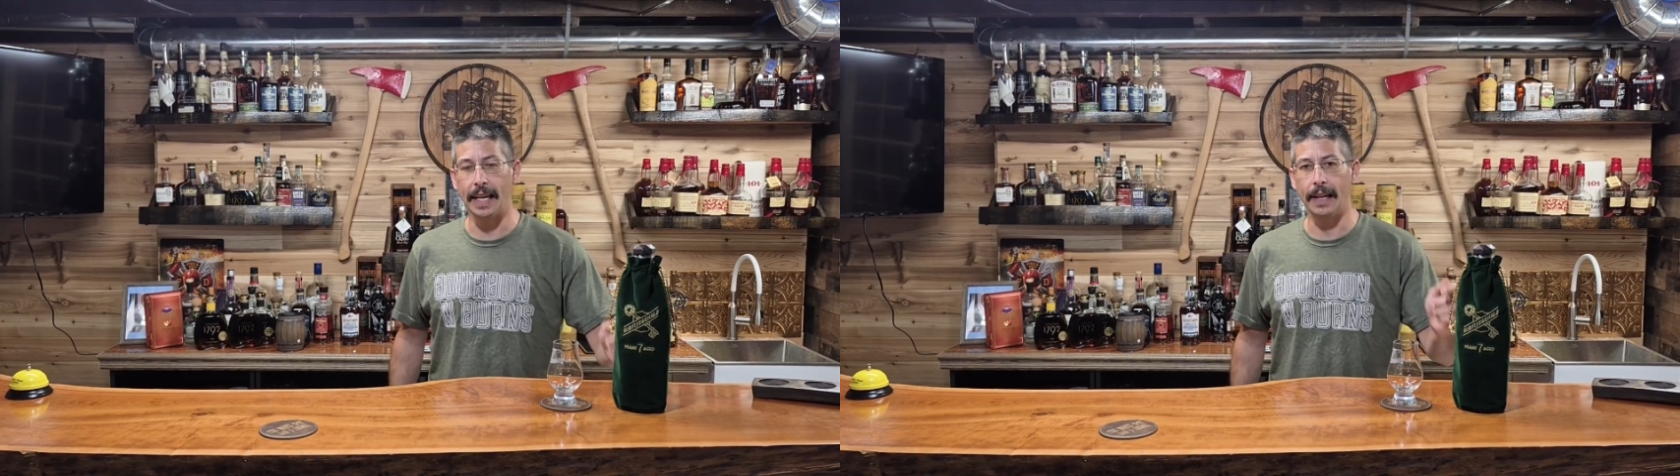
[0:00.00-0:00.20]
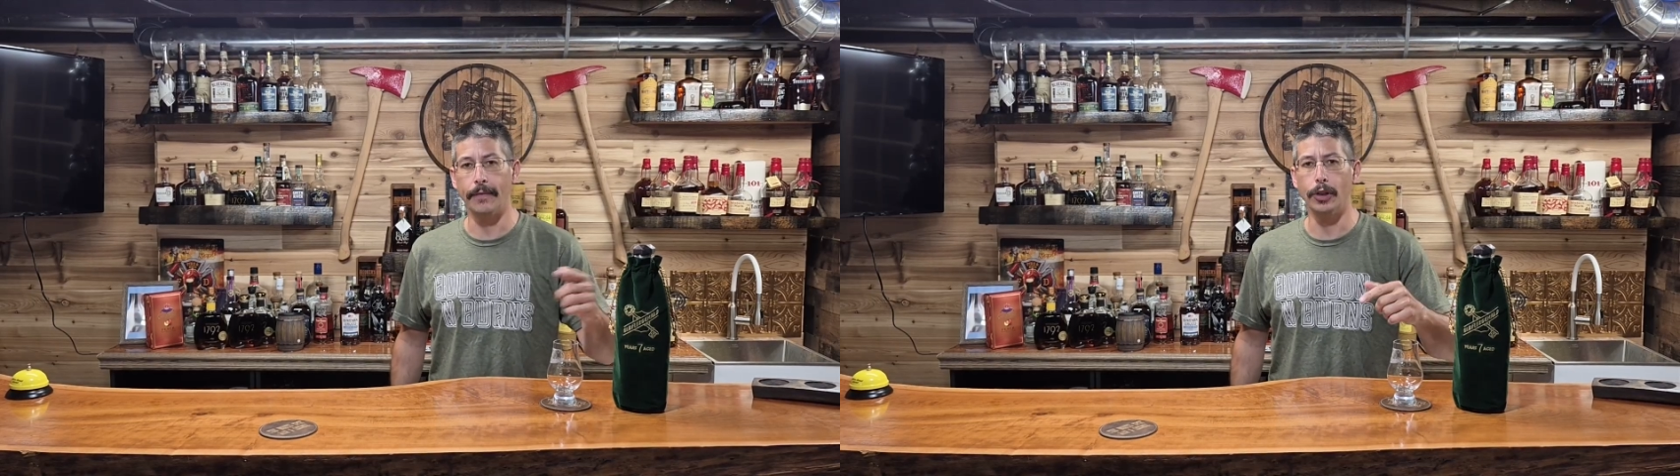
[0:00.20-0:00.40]

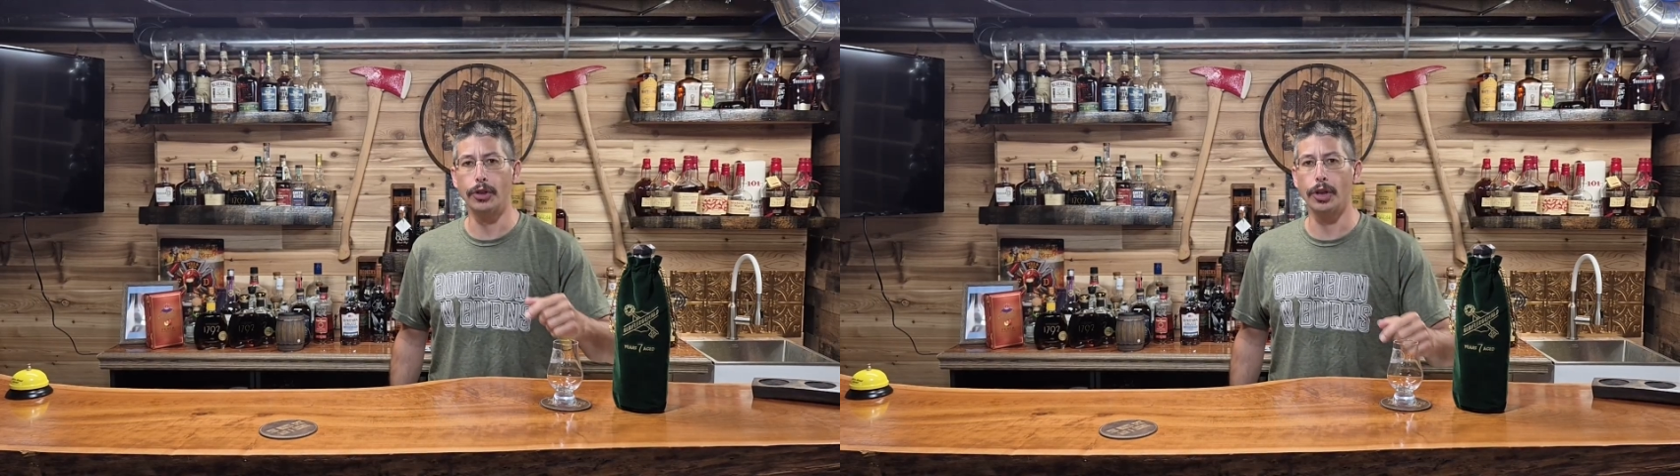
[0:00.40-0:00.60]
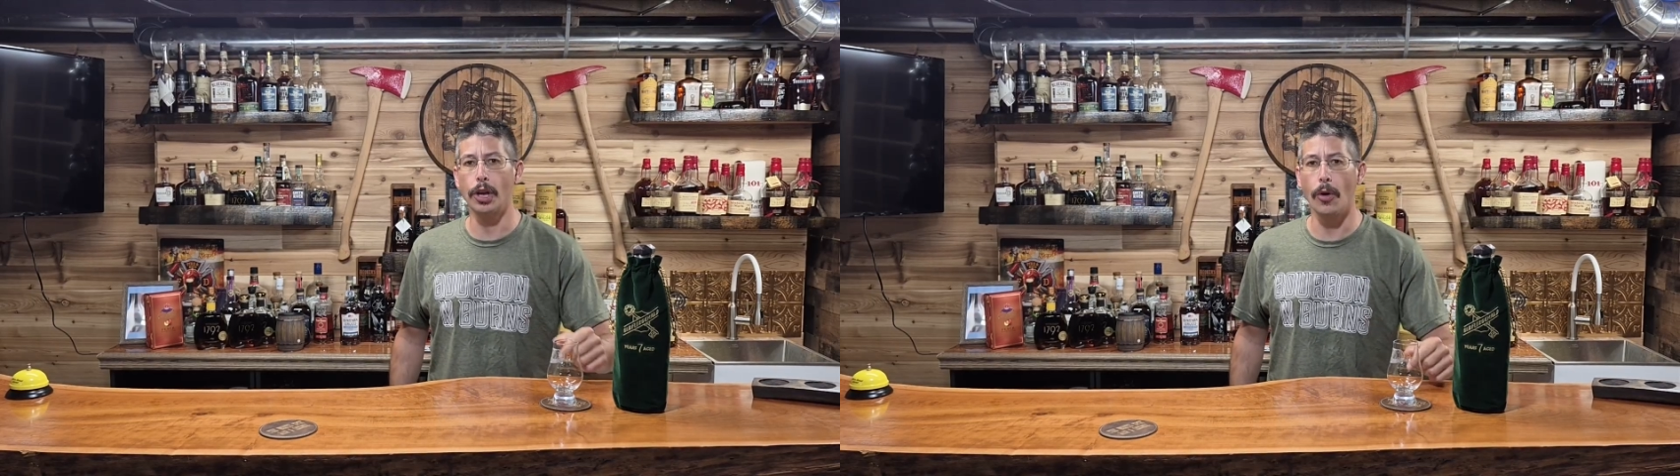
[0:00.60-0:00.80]
and if you
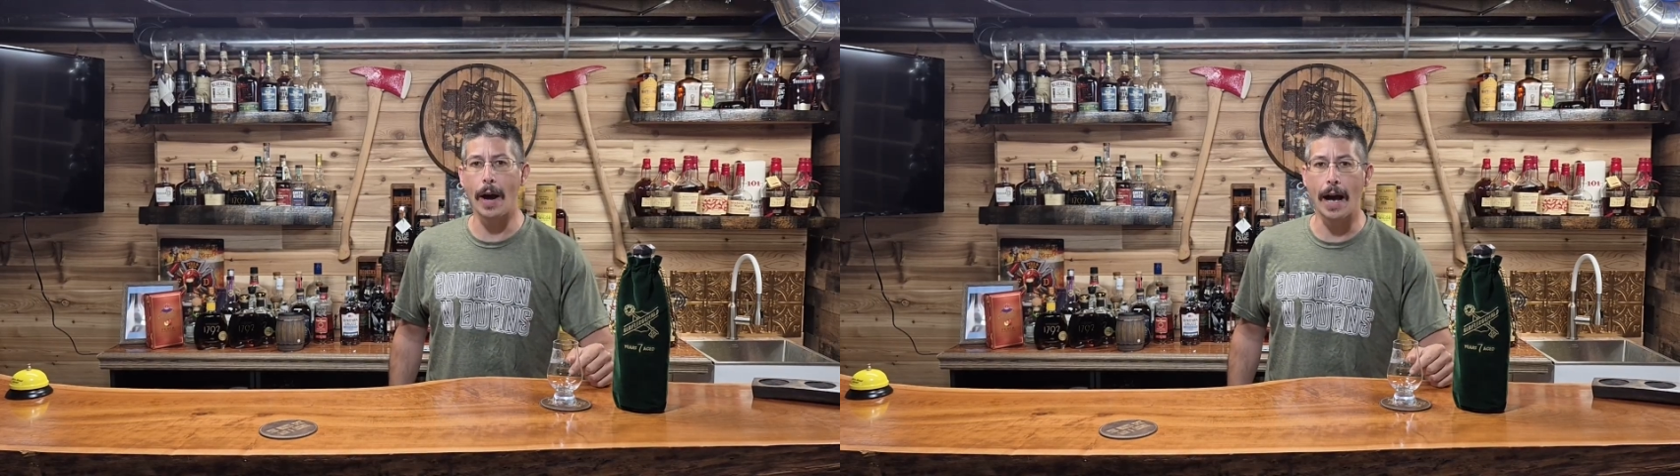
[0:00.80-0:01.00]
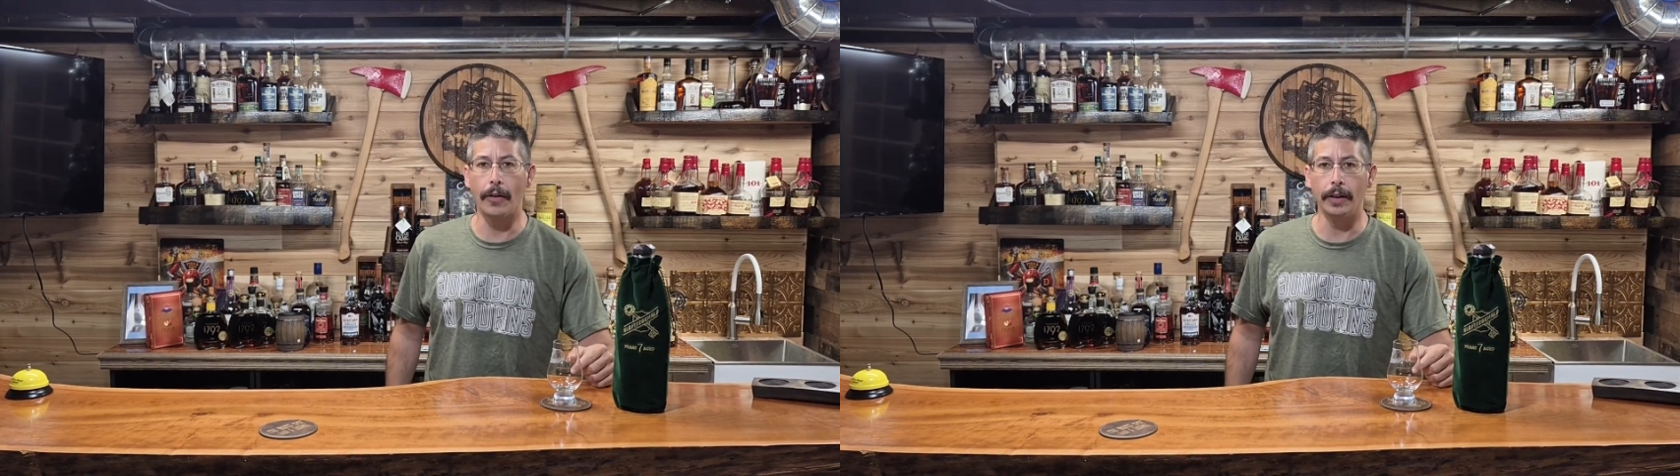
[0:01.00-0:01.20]
should go
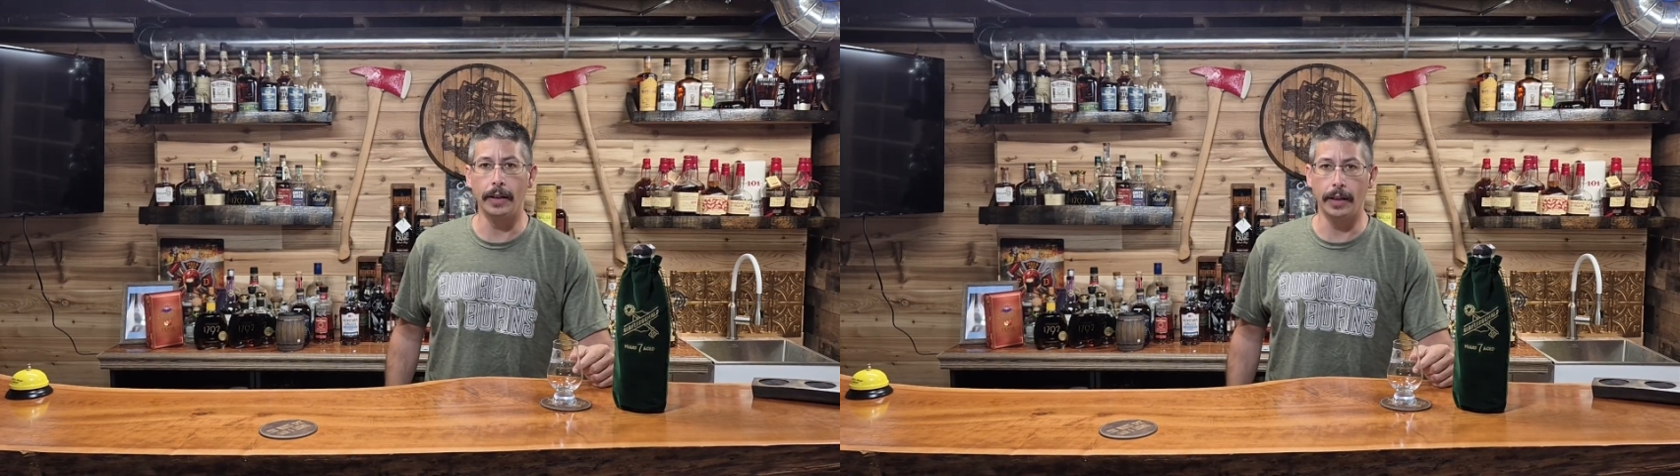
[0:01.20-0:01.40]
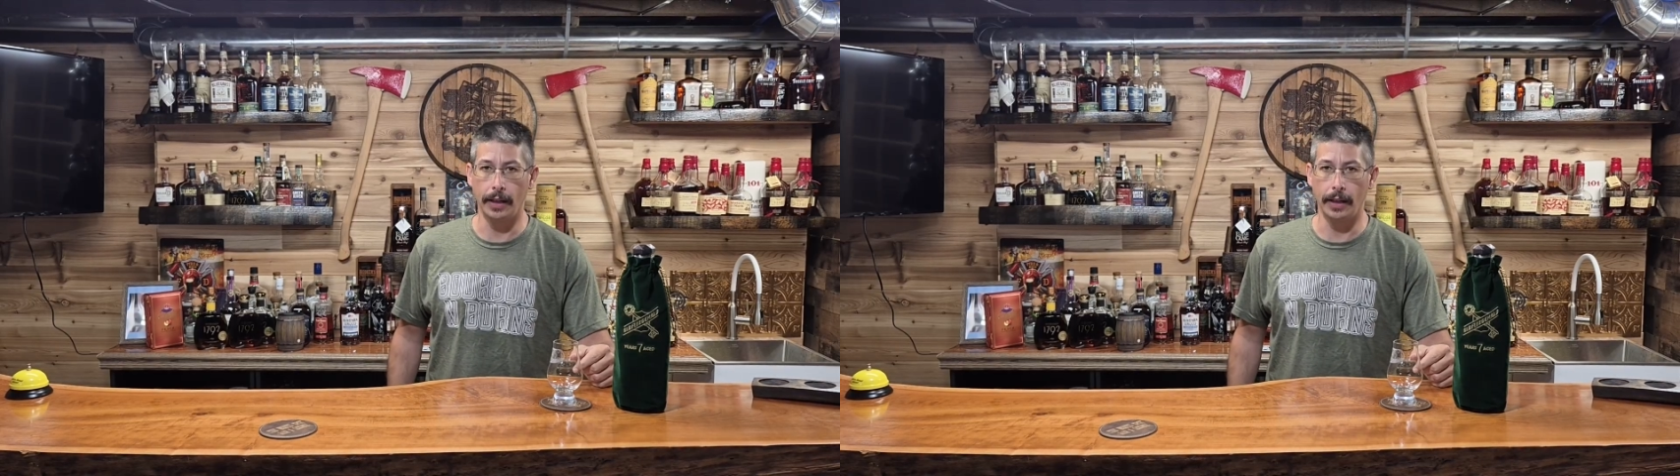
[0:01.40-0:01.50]
out